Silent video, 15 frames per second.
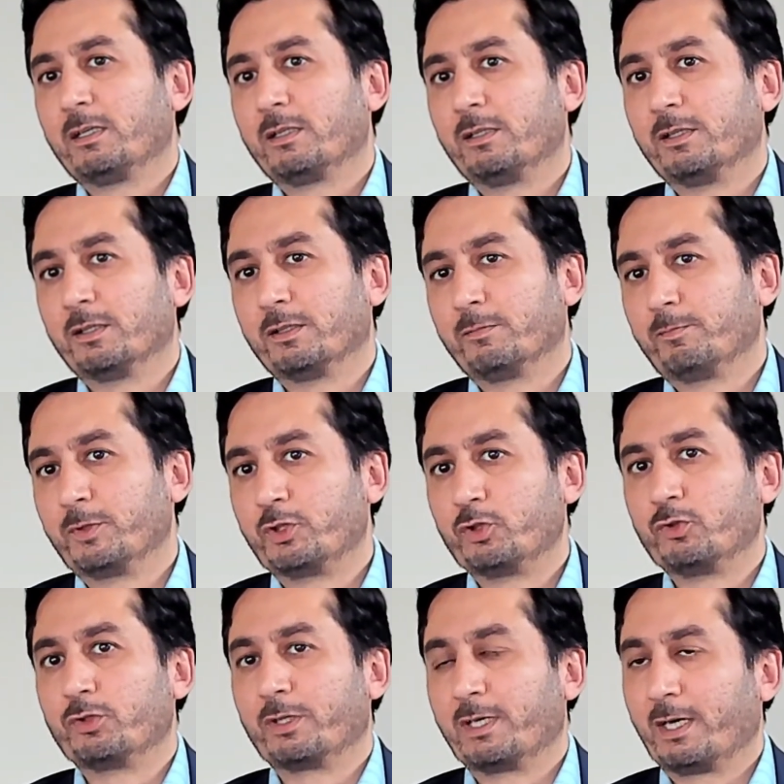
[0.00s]
the
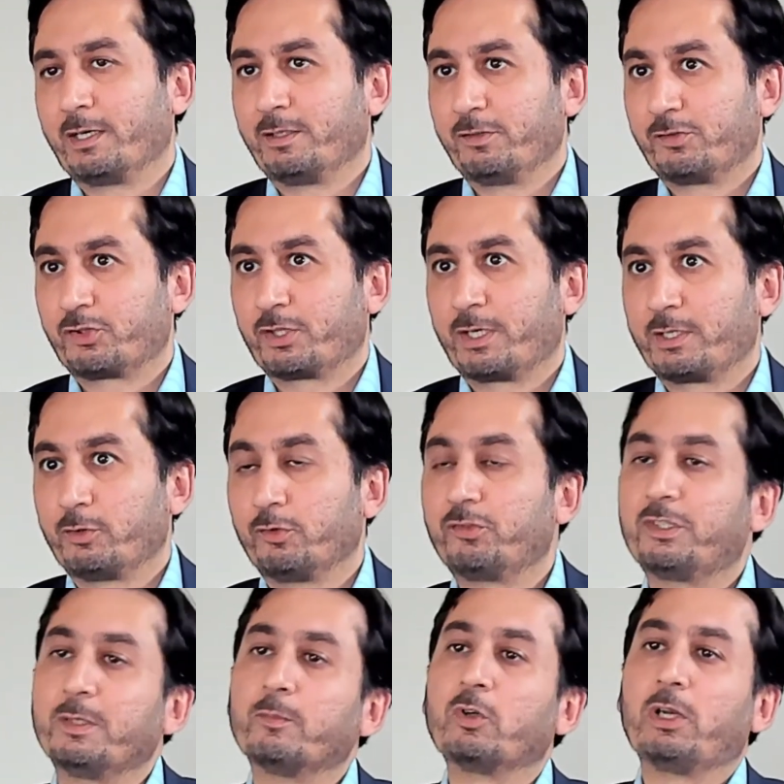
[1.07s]
pituitary gland is trying to
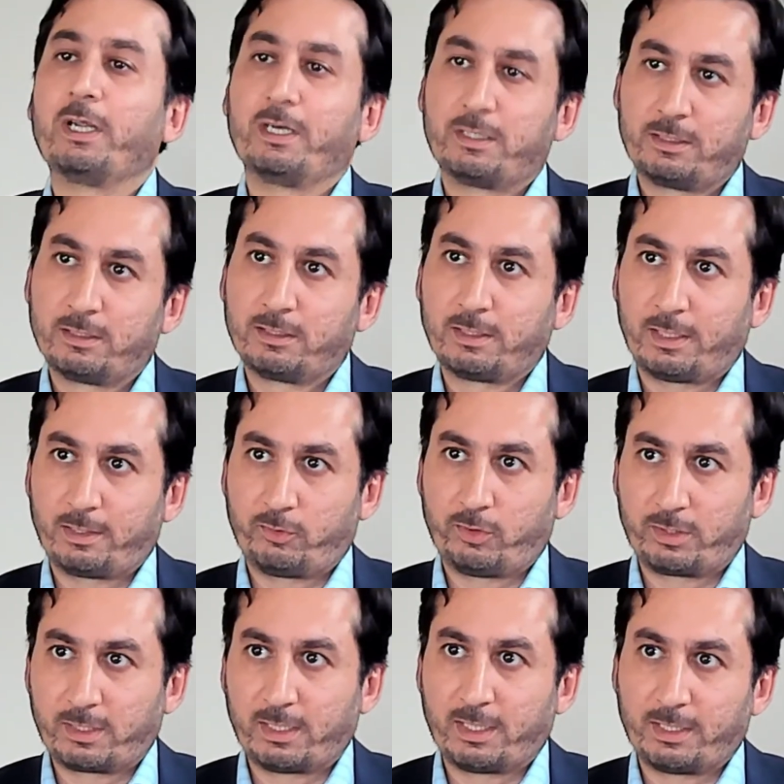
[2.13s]
stimulate
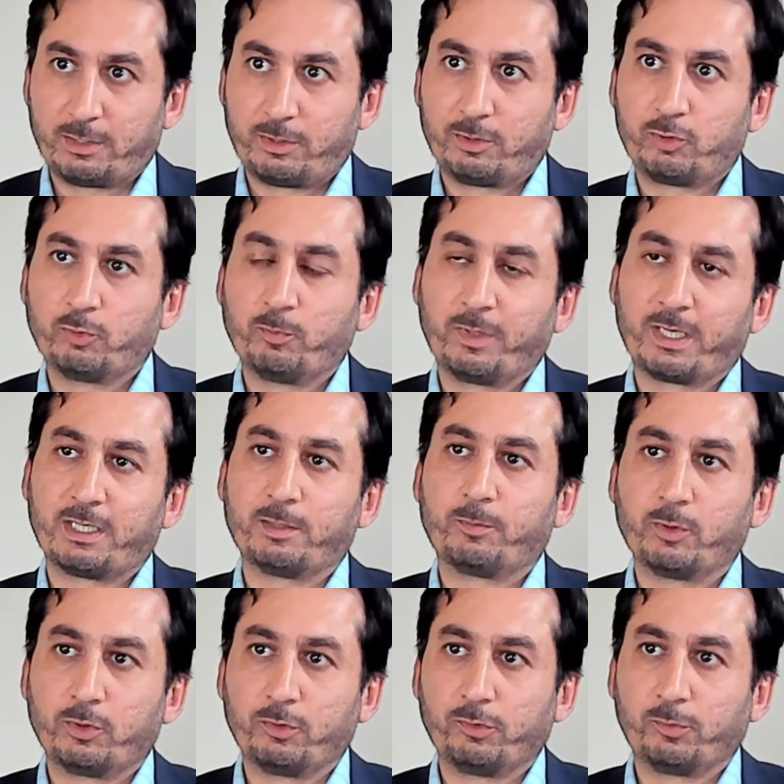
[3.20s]
thyroid gland to make it
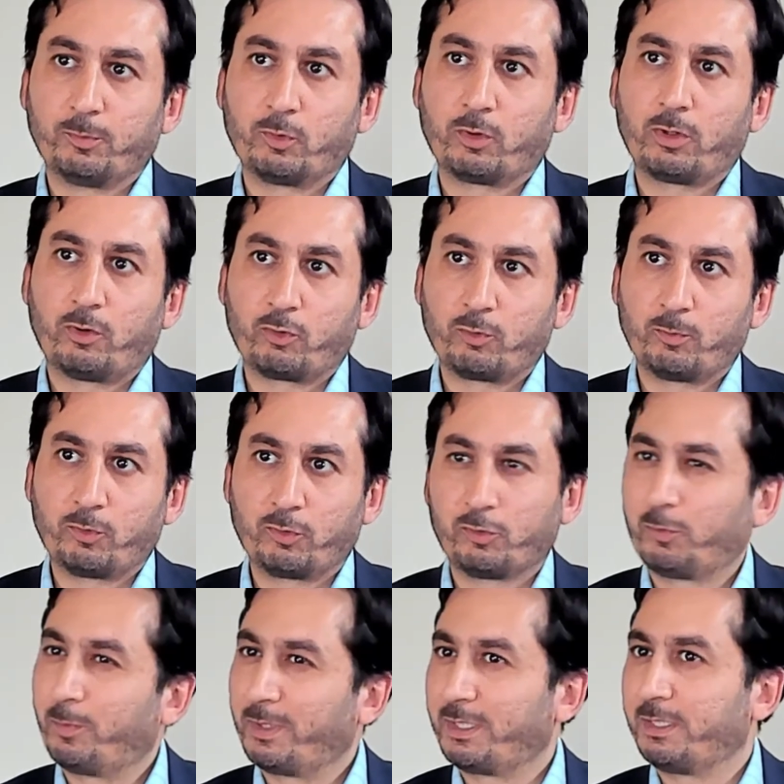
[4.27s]
produce more hormones,
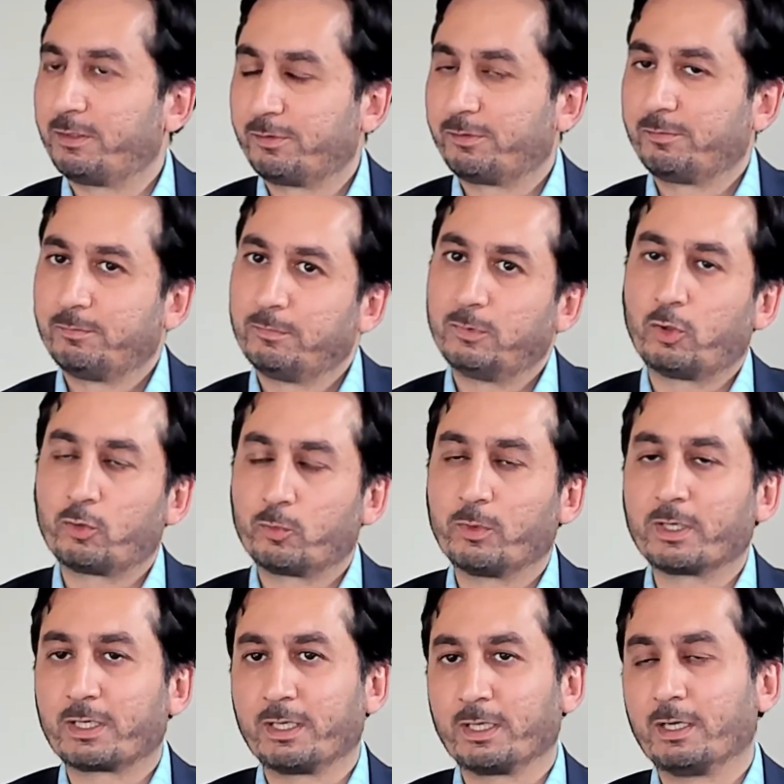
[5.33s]
but it's not
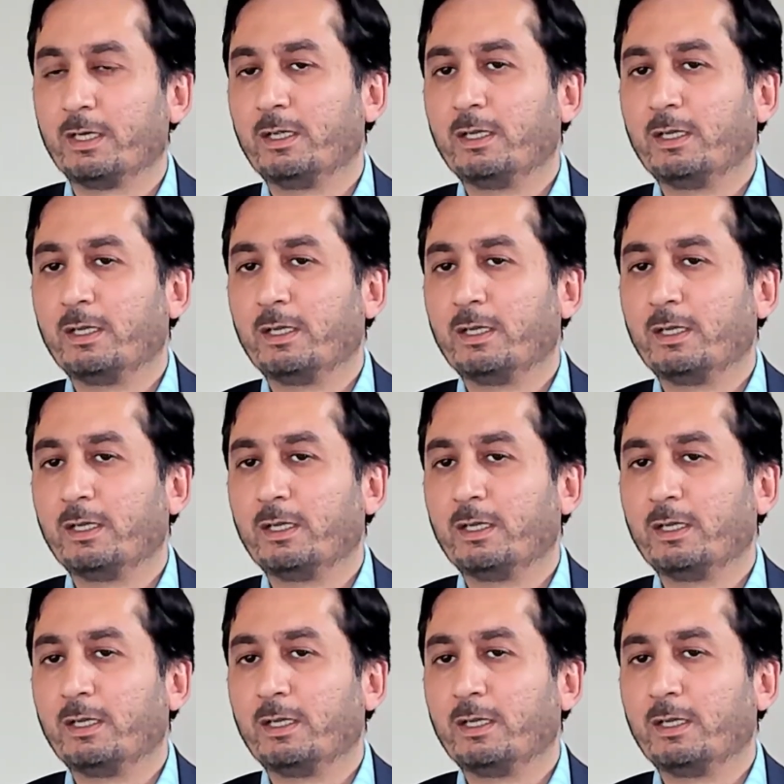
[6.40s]
working.